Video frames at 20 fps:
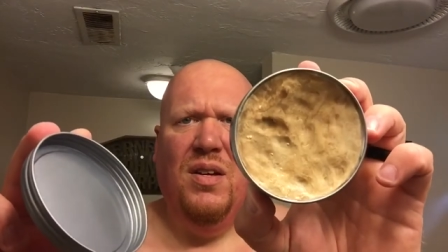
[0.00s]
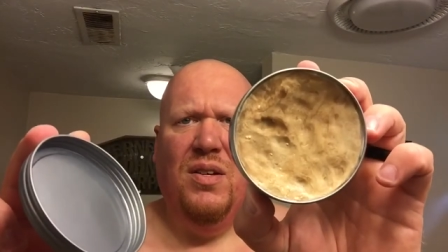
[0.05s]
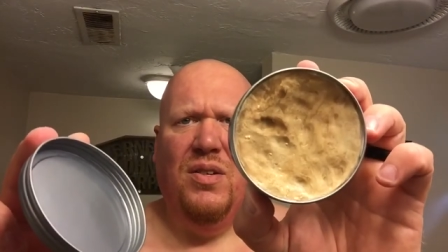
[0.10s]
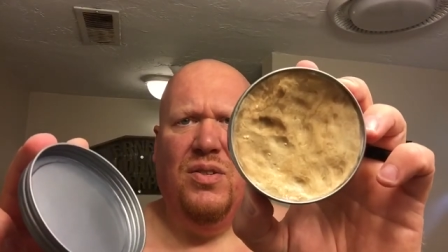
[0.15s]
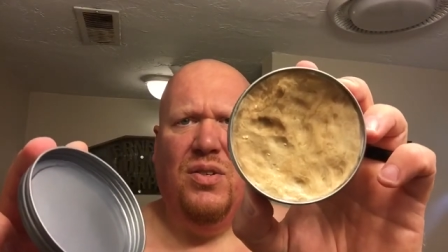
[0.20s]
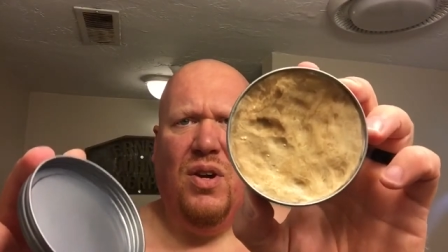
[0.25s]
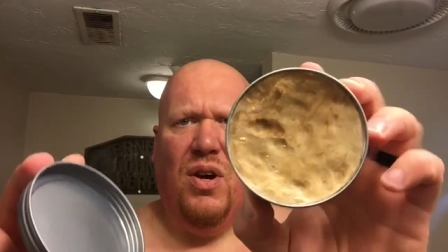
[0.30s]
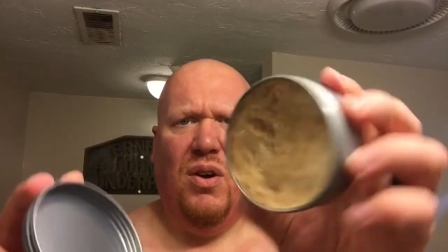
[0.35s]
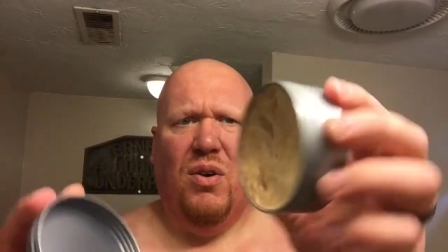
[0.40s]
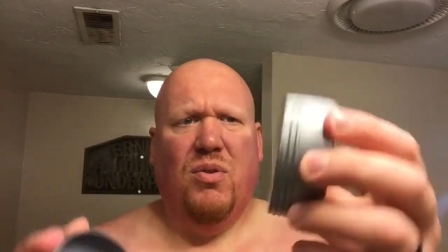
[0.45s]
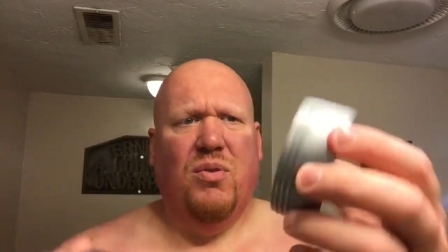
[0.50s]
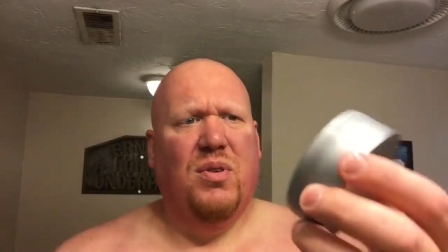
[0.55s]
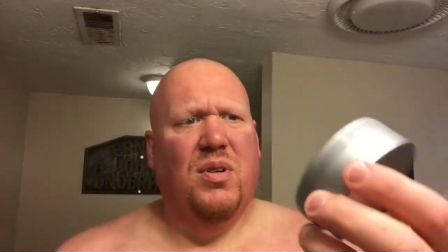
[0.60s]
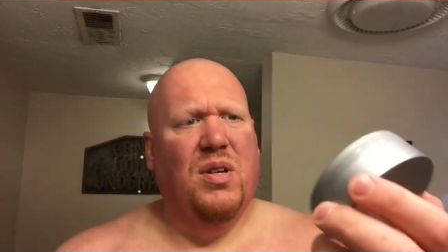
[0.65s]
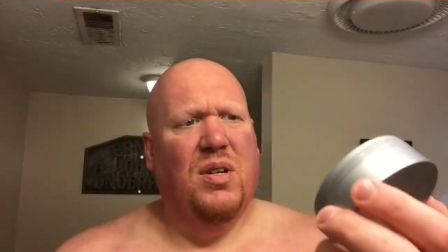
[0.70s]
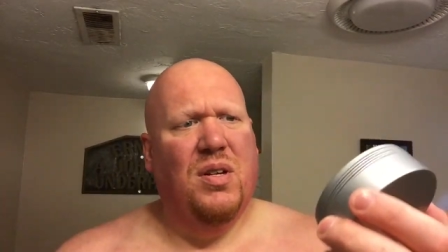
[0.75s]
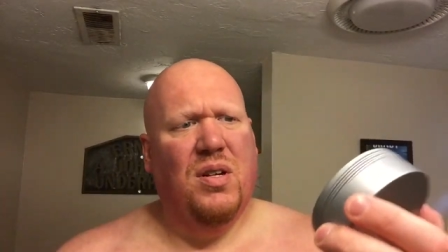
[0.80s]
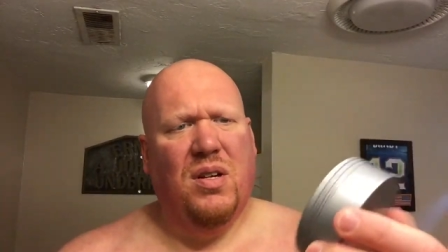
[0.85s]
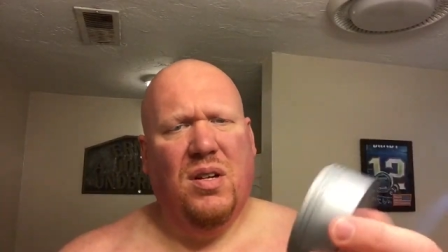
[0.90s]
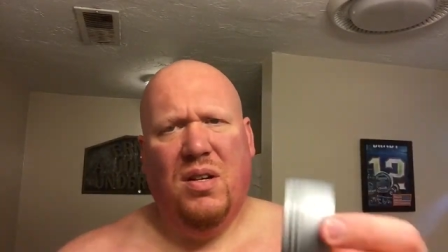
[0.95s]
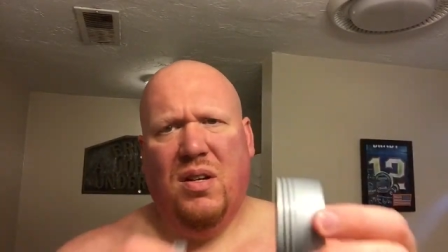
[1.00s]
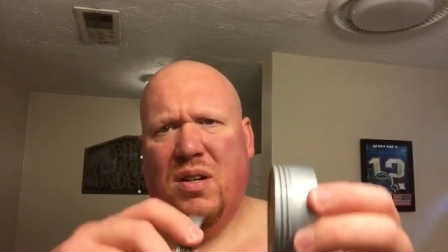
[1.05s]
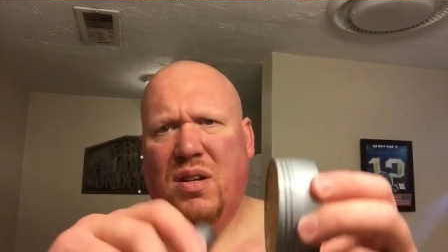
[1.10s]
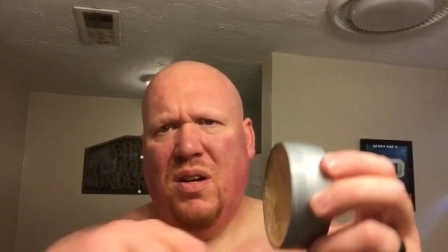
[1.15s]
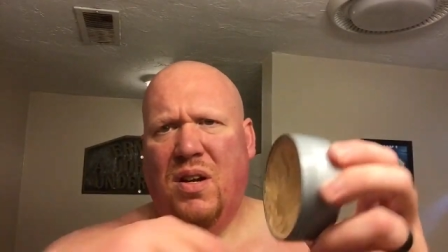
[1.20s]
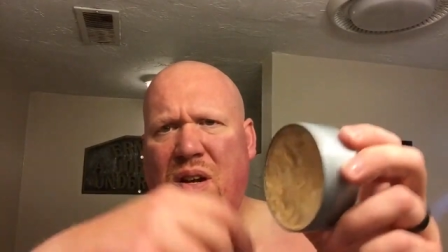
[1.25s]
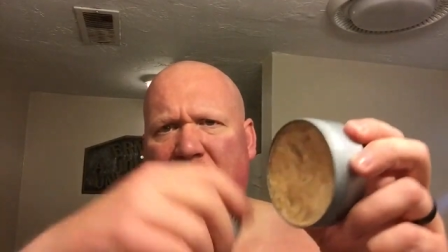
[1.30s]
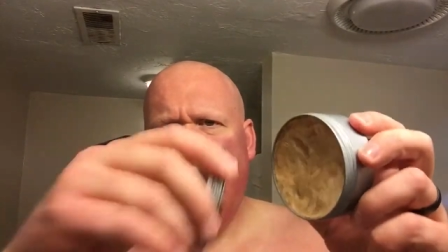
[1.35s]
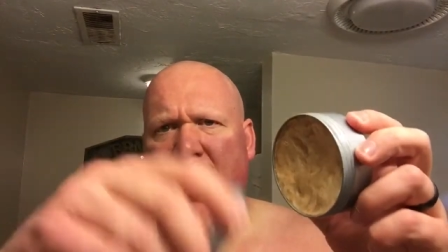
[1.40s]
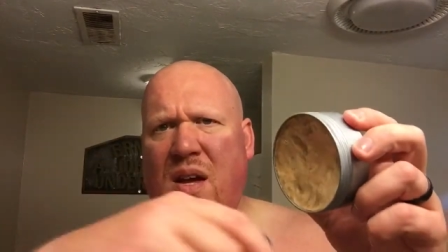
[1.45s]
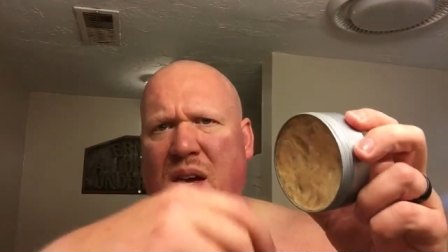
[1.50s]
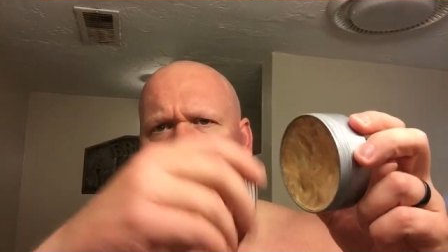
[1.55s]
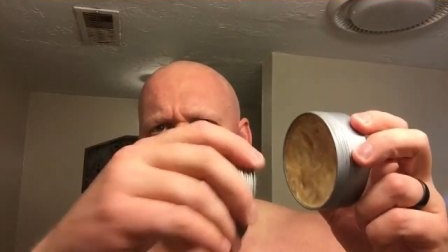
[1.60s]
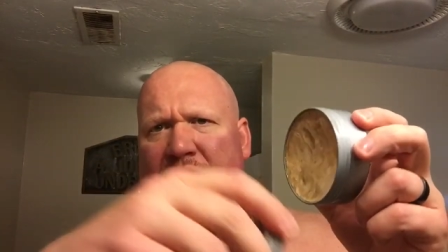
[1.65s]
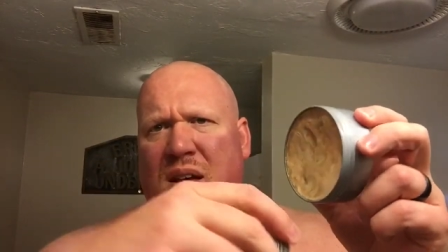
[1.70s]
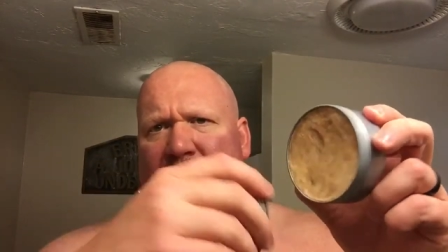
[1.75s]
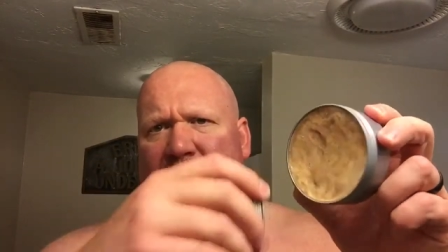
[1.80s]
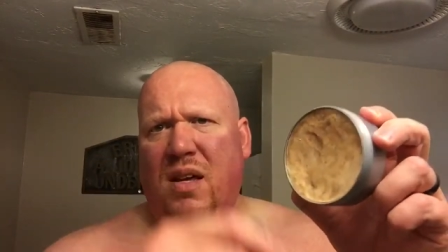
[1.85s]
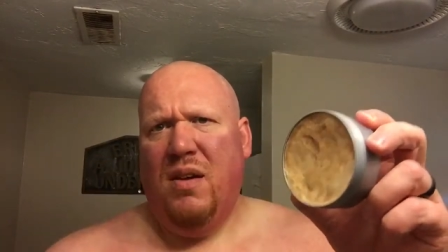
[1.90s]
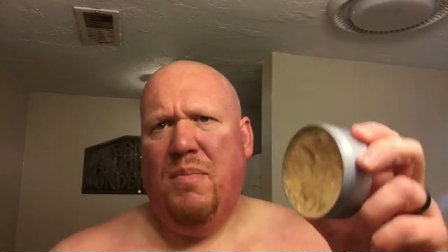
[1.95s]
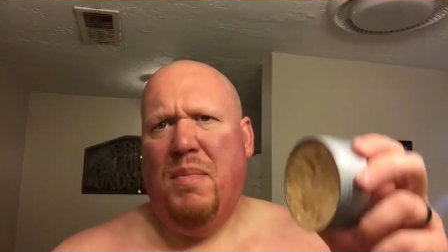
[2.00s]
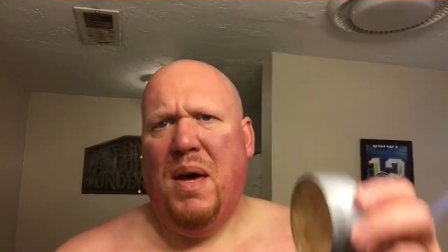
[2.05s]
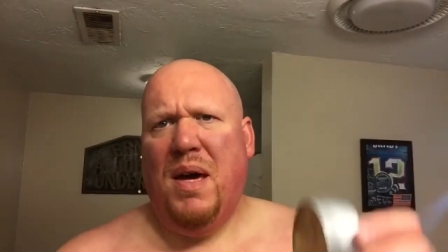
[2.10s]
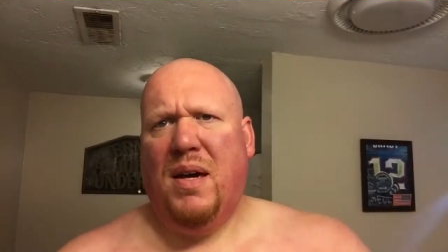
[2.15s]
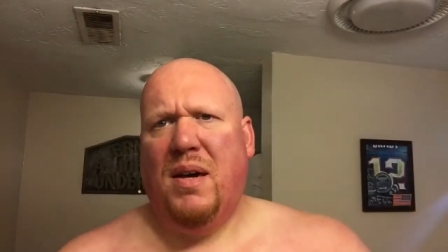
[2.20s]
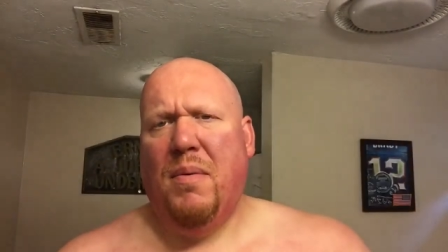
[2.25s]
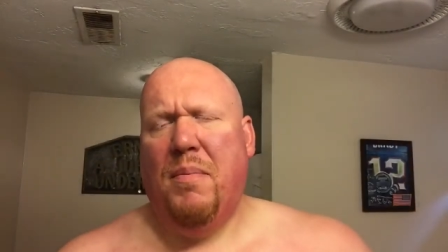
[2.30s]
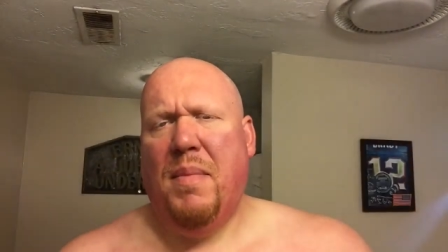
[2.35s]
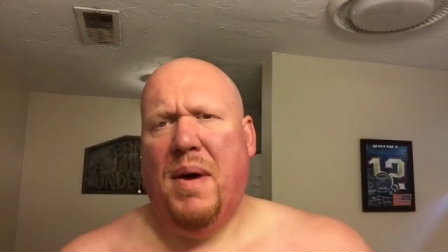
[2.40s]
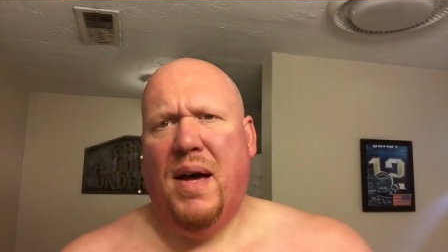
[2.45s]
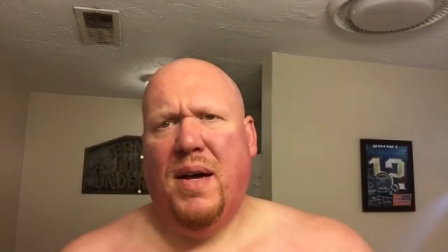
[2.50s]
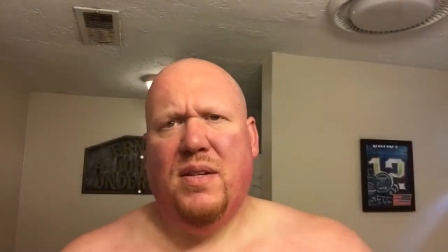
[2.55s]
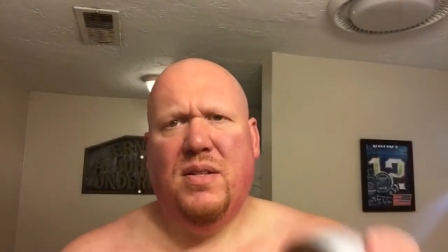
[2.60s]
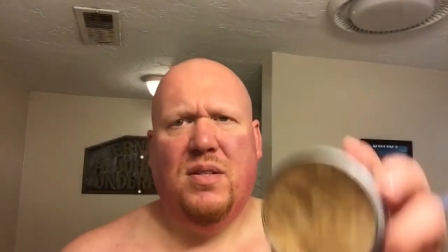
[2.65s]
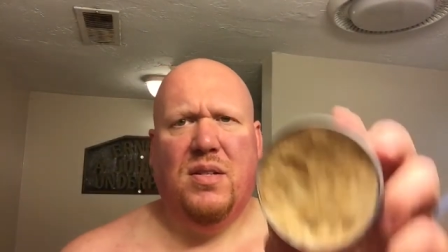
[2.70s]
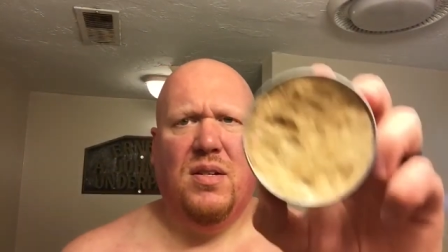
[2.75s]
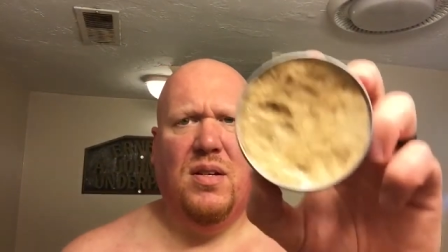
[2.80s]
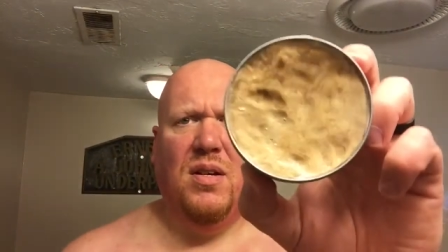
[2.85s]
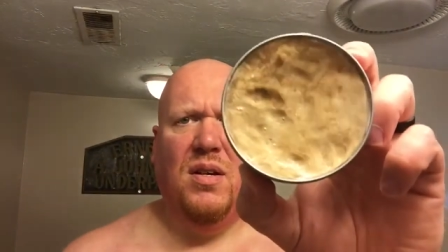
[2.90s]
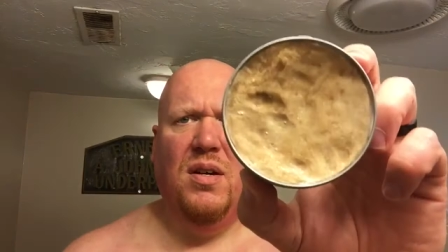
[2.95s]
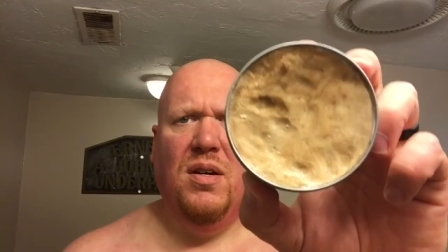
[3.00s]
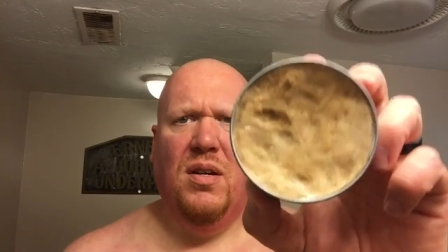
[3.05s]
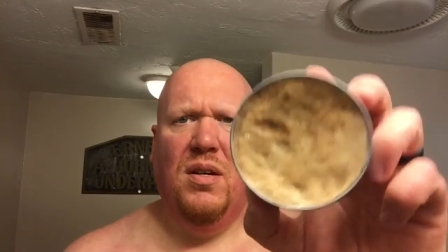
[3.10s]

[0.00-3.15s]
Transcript: So you make a mess.